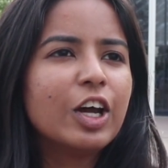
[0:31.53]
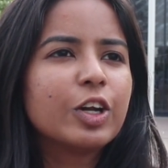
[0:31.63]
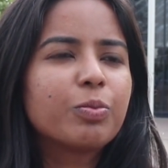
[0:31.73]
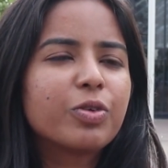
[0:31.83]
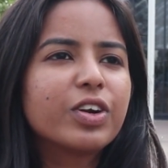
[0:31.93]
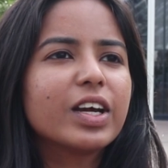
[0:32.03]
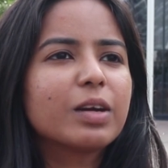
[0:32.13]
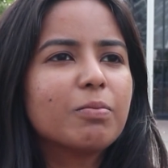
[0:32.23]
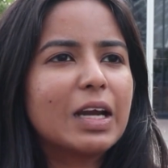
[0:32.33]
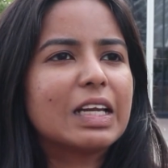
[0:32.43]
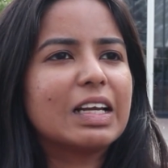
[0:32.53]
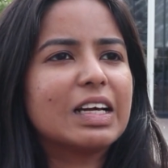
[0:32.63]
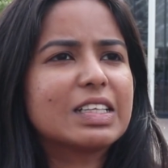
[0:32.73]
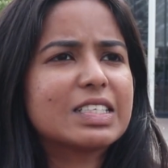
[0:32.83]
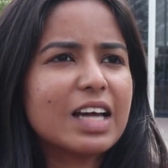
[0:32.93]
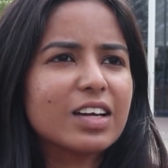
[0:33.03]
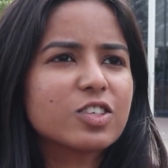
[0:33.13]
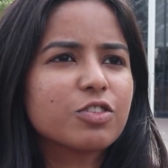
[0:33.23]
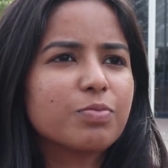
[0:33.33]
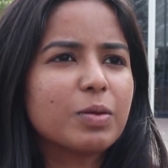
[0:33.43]
to predict mental health
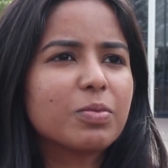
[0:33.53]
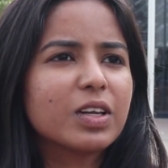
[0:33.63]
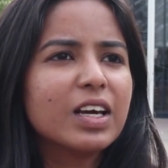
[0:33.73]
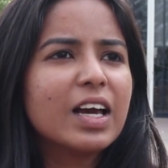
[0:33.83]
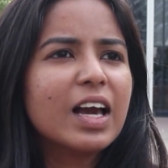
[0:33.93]
status of people.